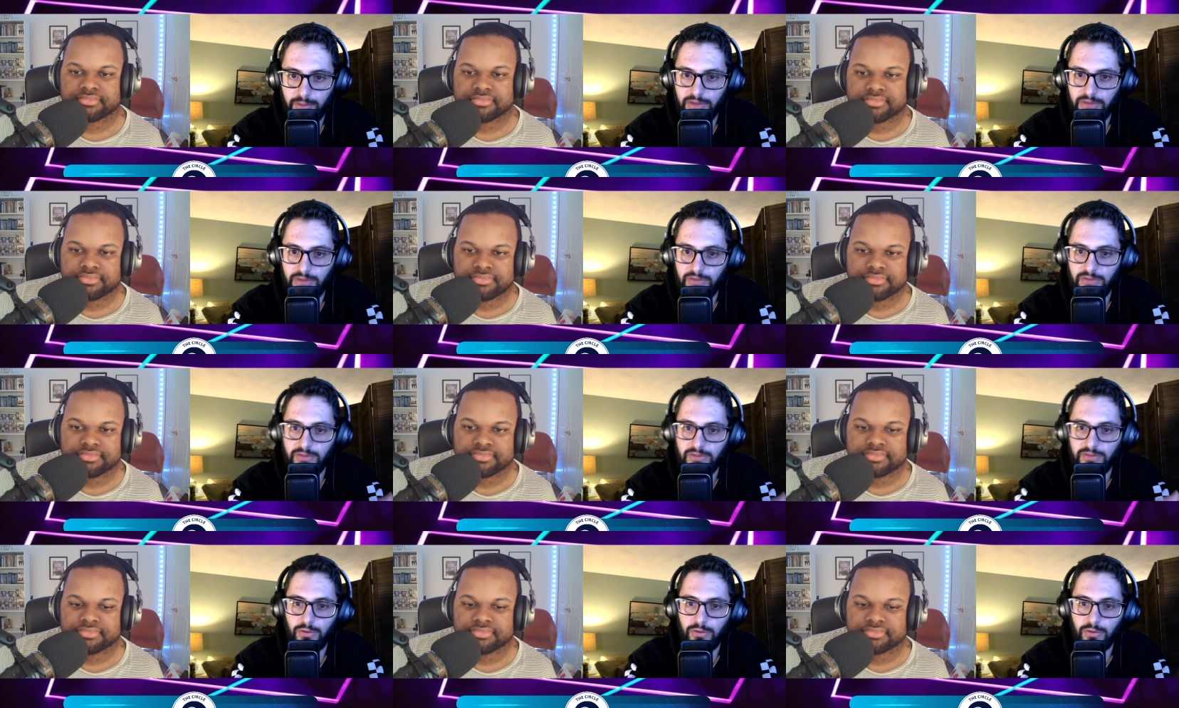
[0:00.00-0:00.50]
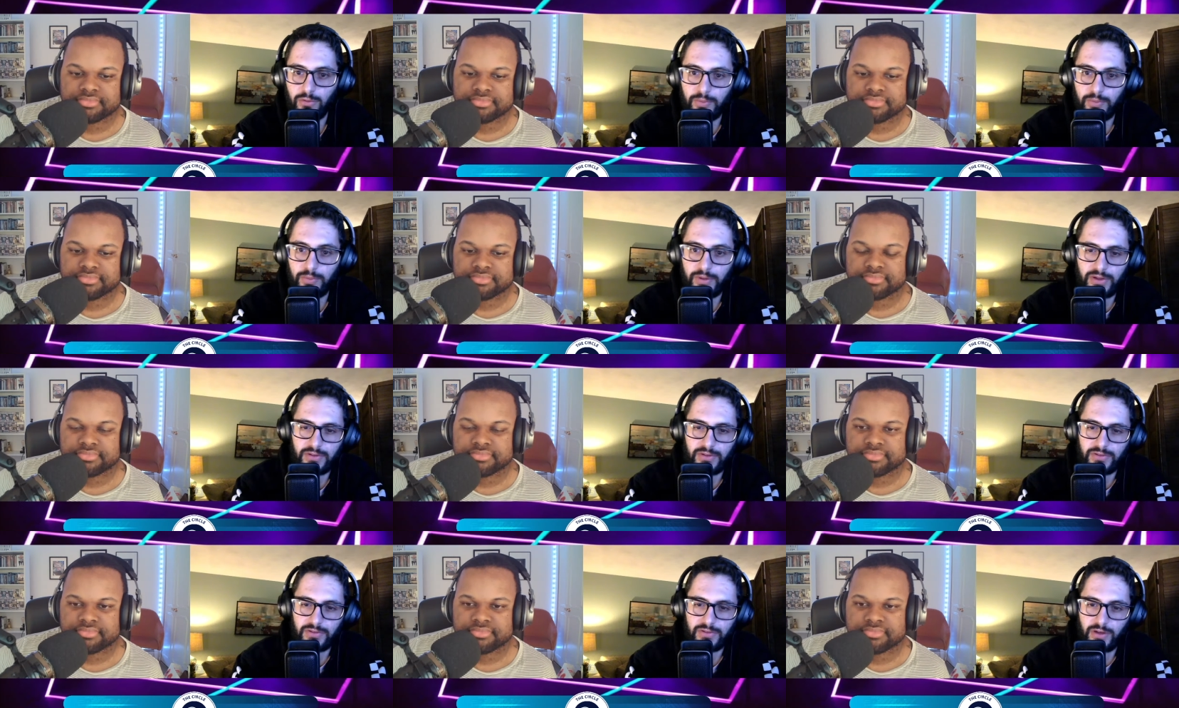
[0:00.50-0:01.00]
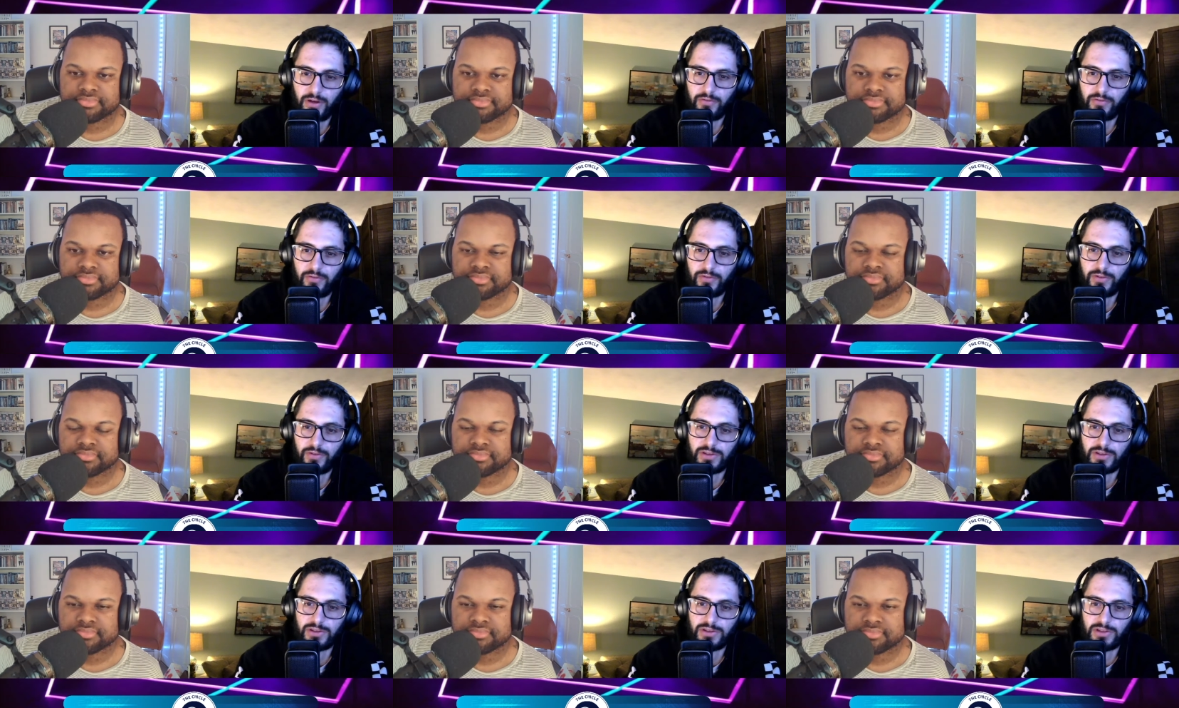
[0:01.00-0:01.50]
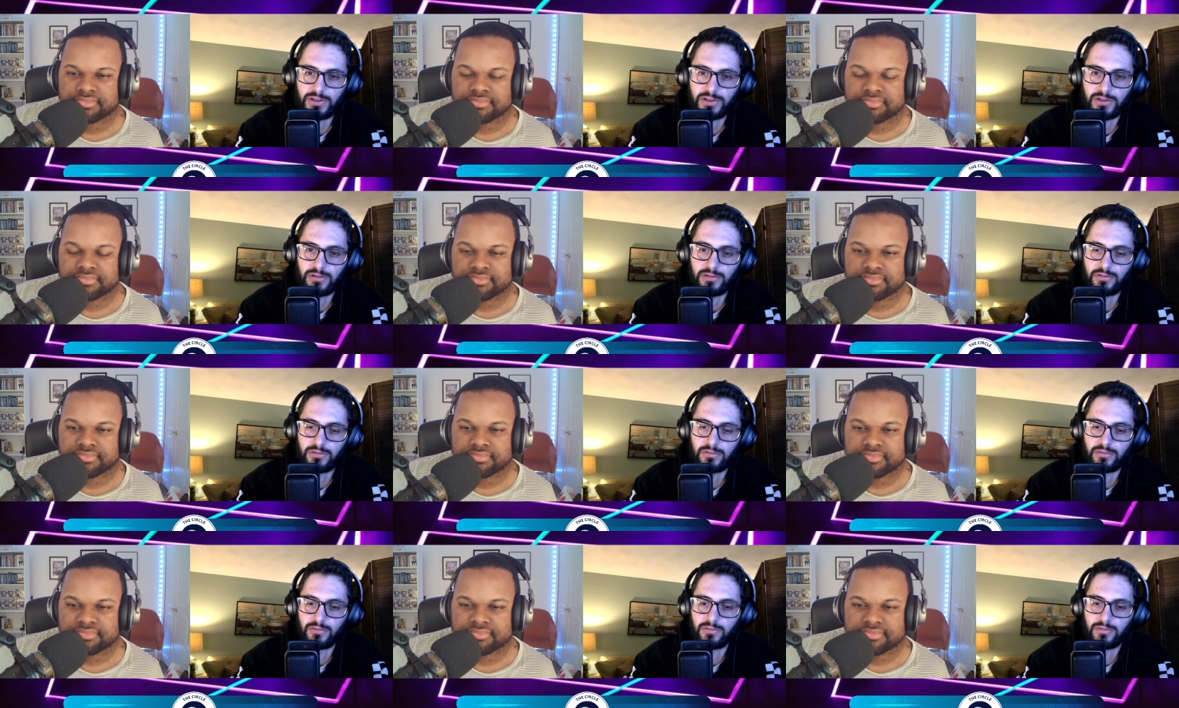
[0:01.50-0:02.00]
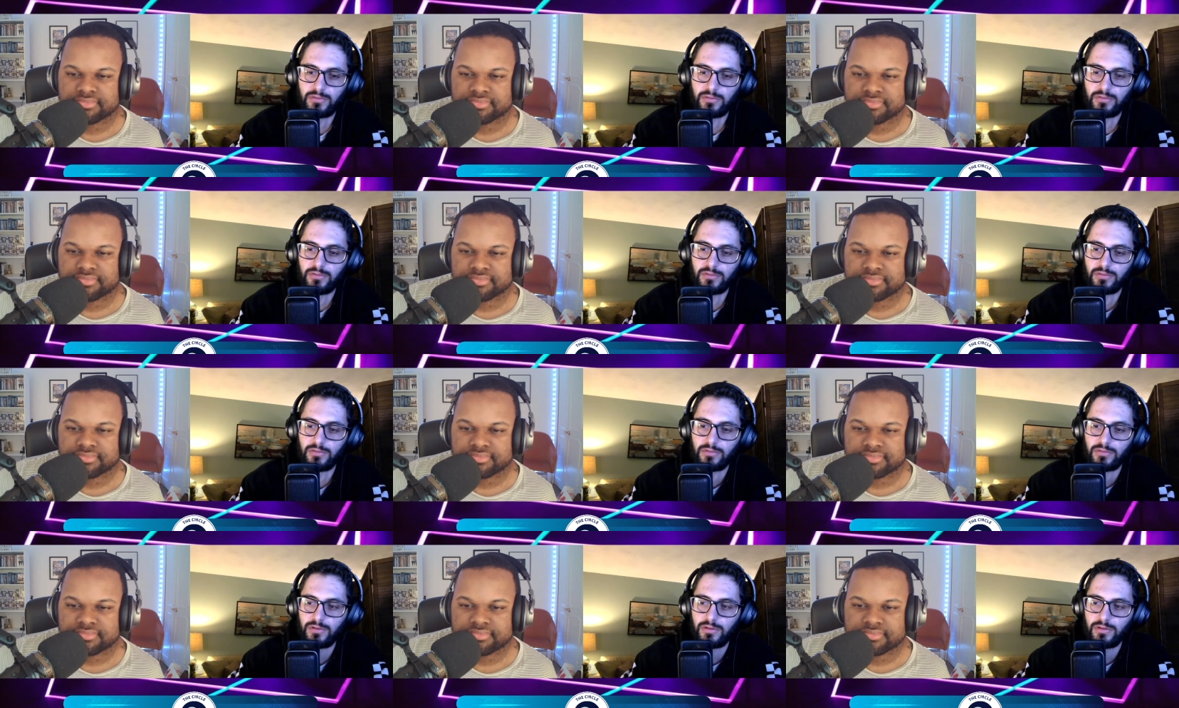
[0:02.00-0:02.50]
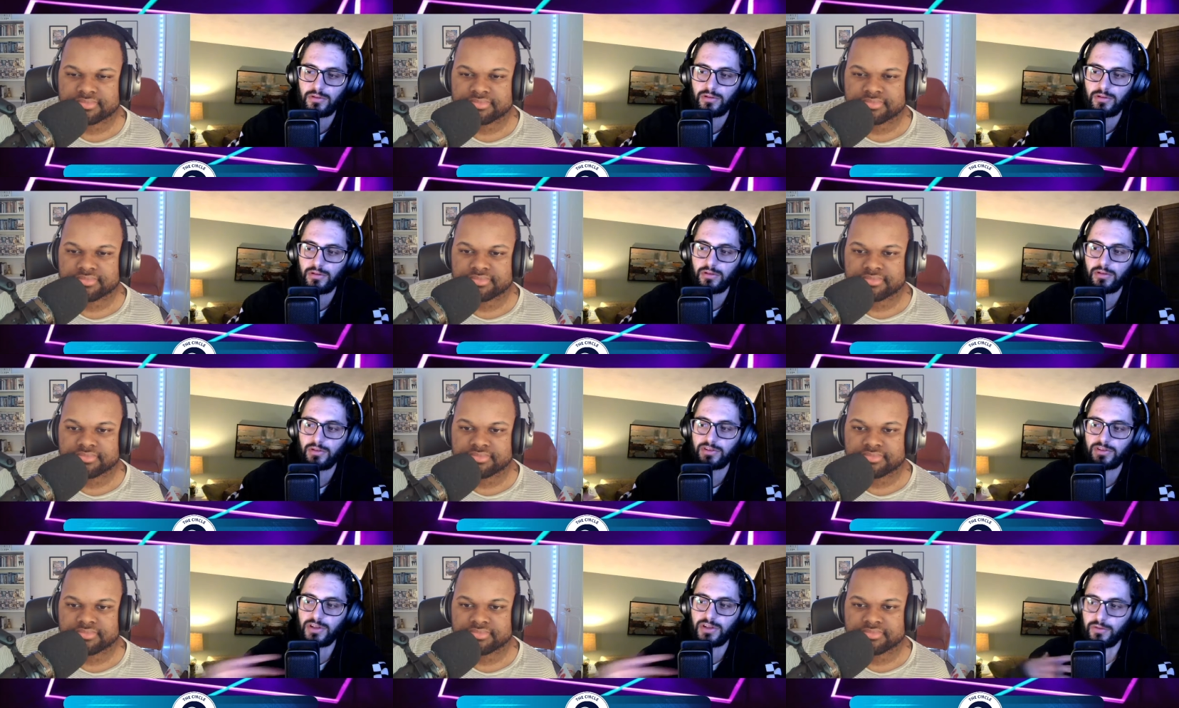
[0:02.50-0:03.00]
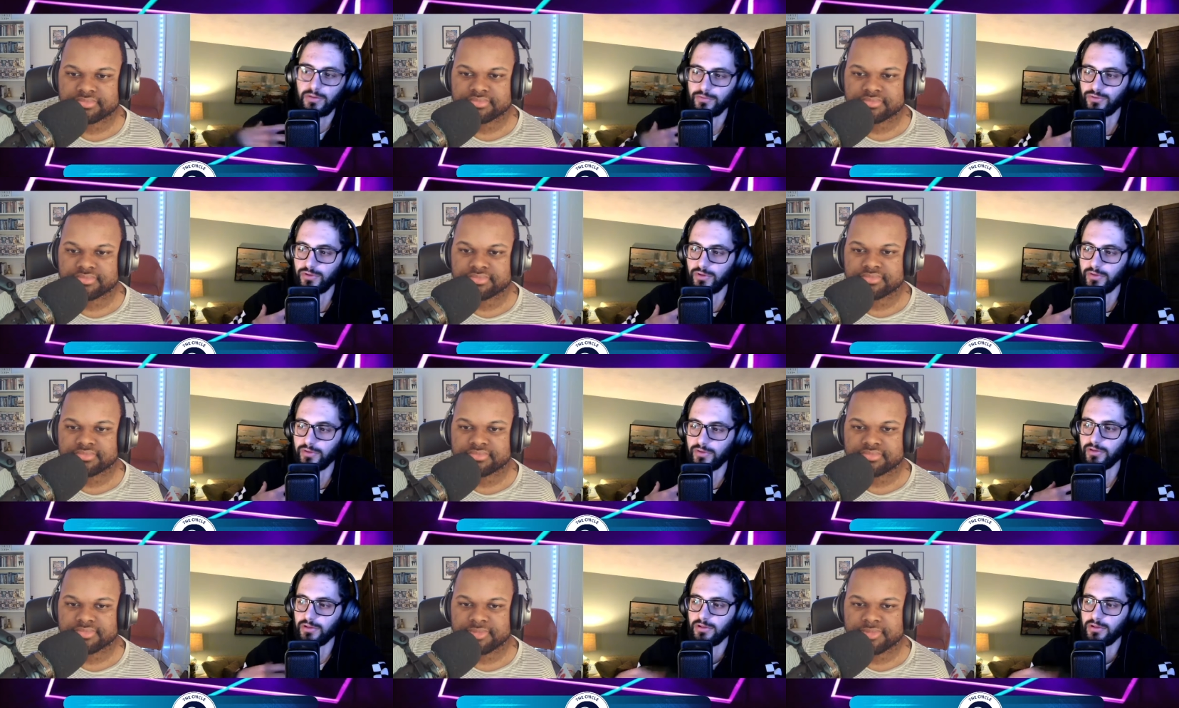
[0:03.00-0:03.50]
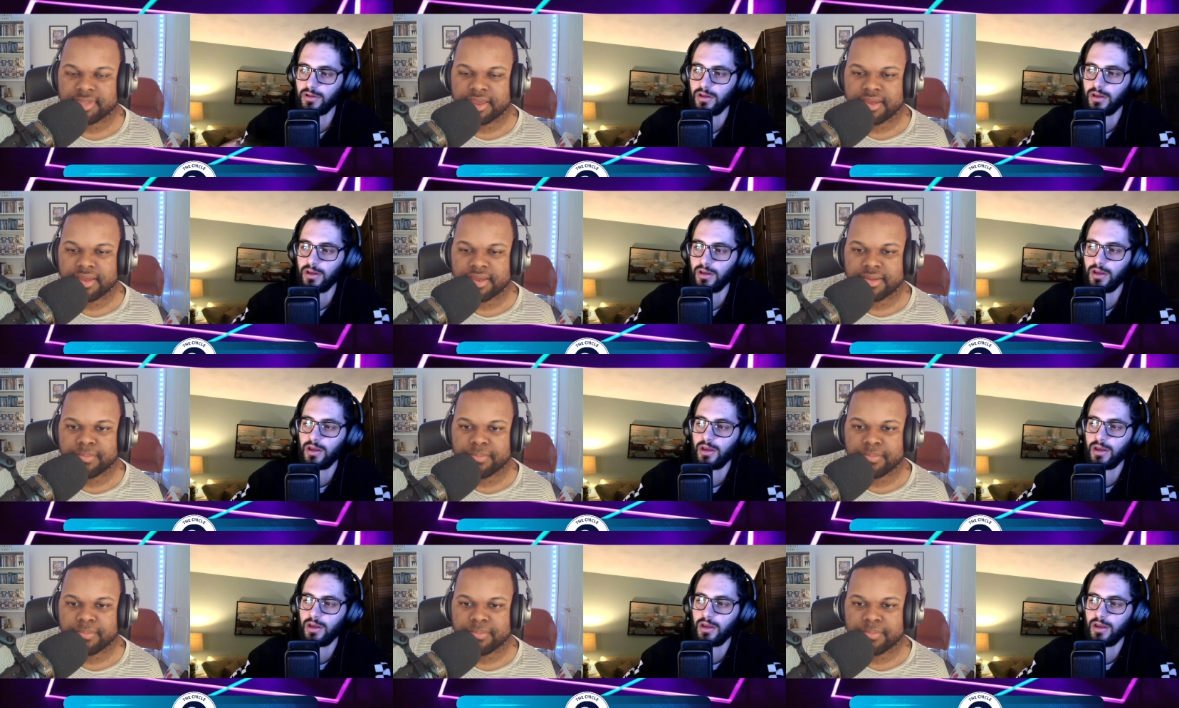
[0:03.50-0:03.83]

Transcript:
Speaker 1: but then still being selfish and self-driven,